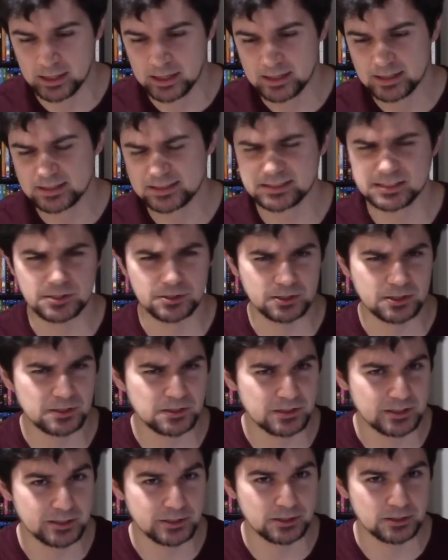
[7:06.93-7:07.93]
steer
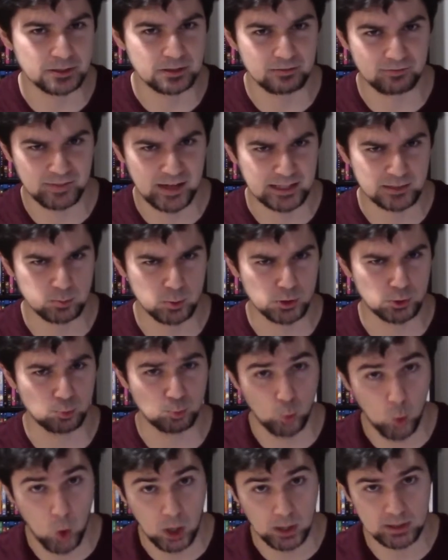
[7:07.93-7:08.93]
clear if that's what you
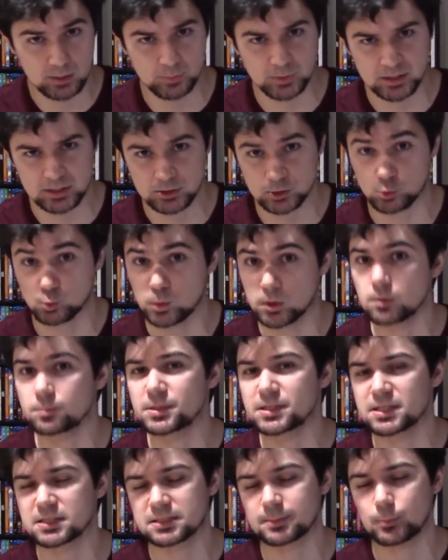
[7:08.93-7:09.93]
want, because you will be
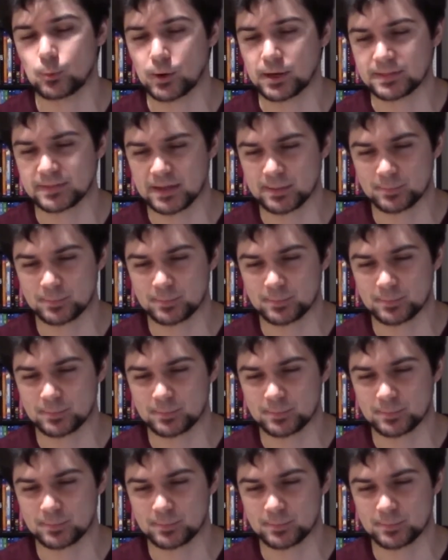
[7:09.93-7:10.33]
disappointed then,